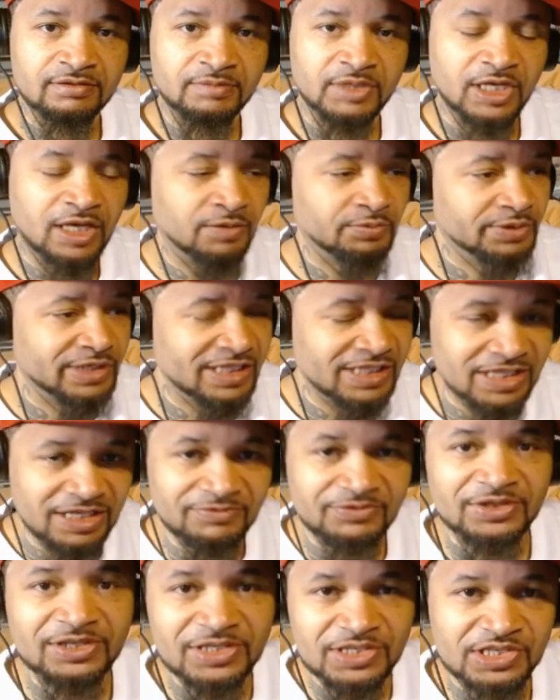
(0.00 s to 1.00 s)
Man, I'm
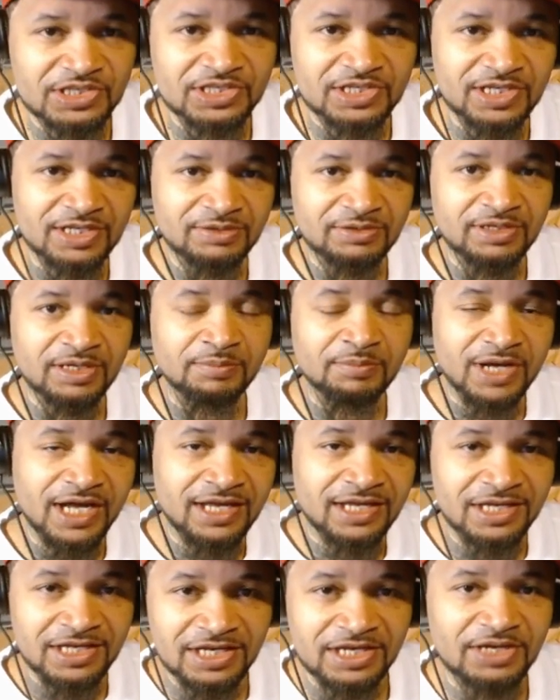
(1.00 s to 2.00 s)
reliving this shit in my
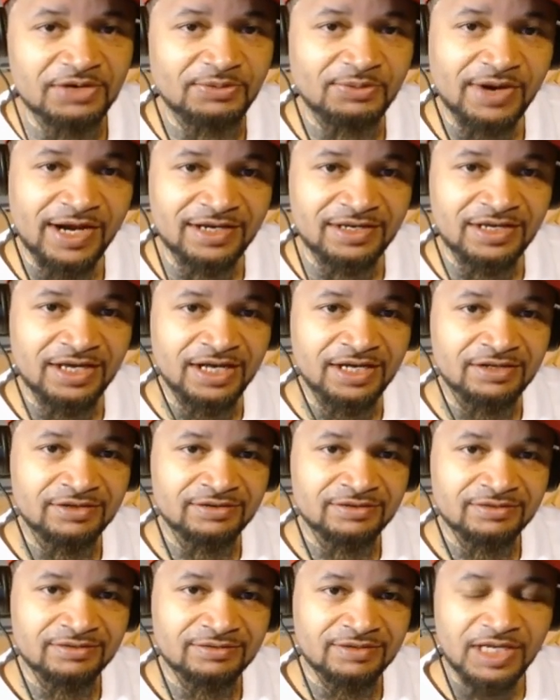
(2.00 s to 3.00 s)
head right now.
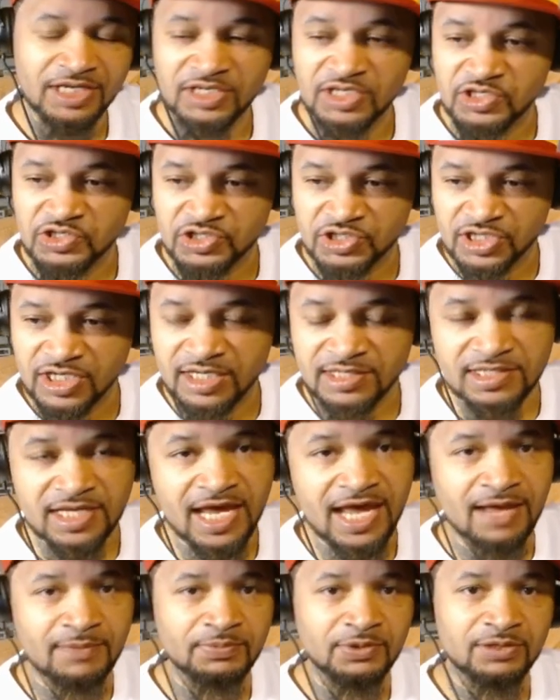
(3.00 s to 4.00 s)
And it just
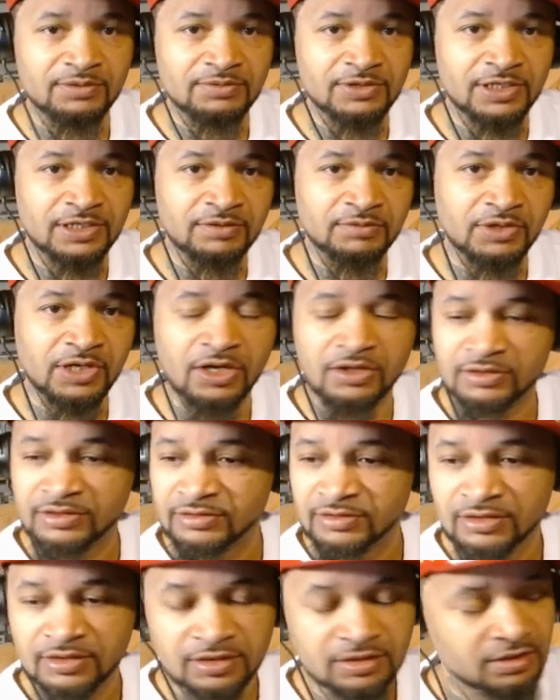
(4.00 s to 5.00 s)
happened, man. Without
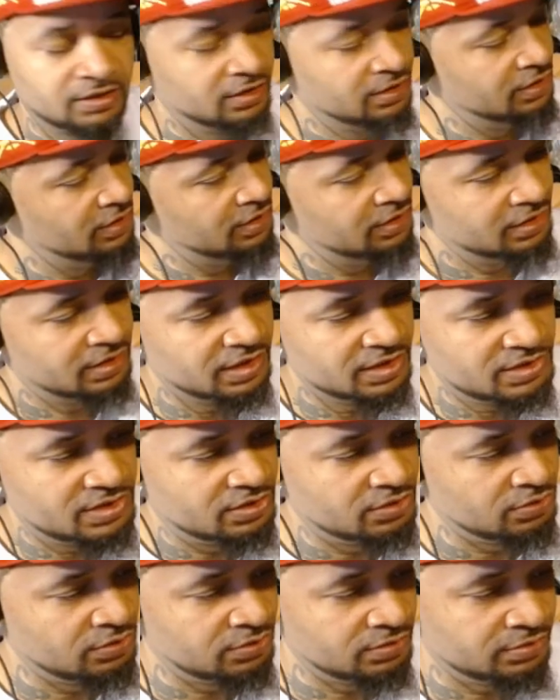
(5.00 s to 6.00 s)
this
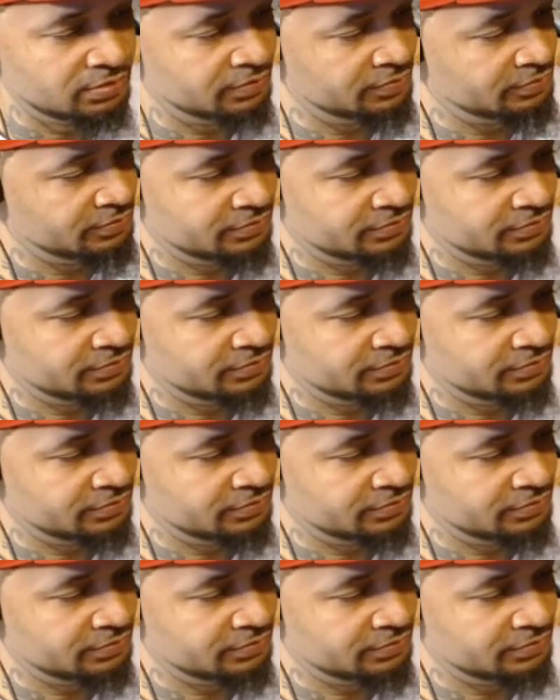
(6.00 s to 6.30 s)
dude.